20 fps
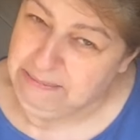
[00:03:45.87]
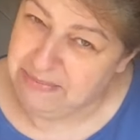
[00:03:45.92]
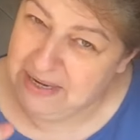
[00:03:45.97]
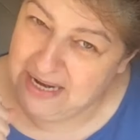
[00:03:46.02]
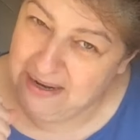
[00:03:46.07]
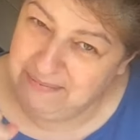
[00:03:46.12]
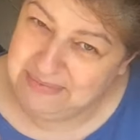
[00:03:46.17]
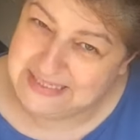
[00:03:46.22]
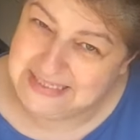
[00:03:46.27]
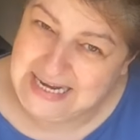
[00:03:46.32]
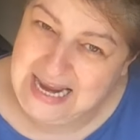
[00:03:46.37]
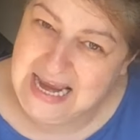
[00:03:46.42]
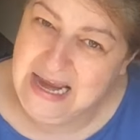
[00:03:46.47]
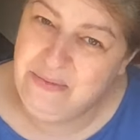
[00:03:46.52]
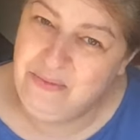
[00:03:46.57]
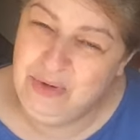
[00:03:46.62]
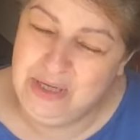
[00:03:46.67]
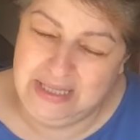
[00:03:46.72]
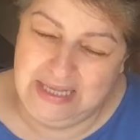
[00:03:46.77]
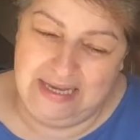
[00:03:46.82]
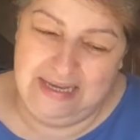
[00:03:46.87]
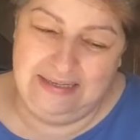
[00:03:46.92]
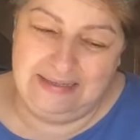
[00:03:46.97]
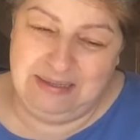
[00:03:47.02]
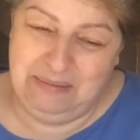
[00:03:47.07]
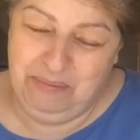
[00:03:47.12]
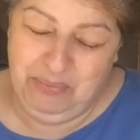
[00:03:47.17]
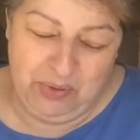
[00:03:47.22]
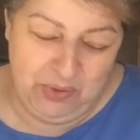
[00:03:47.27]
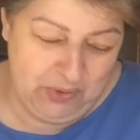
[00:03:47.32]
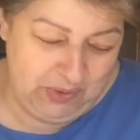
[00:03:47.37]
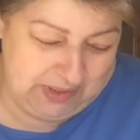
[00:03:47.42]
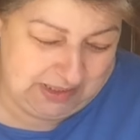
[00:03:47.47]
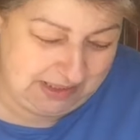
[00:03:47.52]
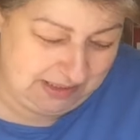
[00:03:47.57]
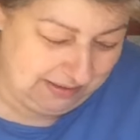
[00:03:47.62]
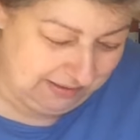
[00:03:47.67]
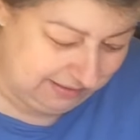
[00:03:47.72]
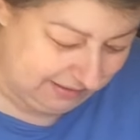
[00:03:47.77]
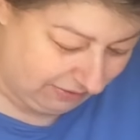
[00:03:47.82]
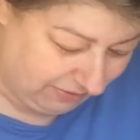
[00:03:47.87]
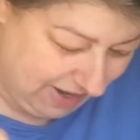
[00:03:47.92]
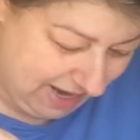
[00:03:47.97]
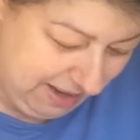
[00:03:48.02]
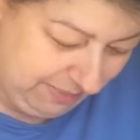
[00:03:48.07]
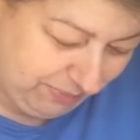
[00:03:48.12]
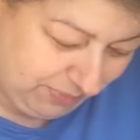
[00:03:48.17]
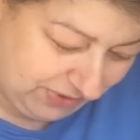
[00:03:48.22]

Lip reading: But I'm staying with it. It's important. Very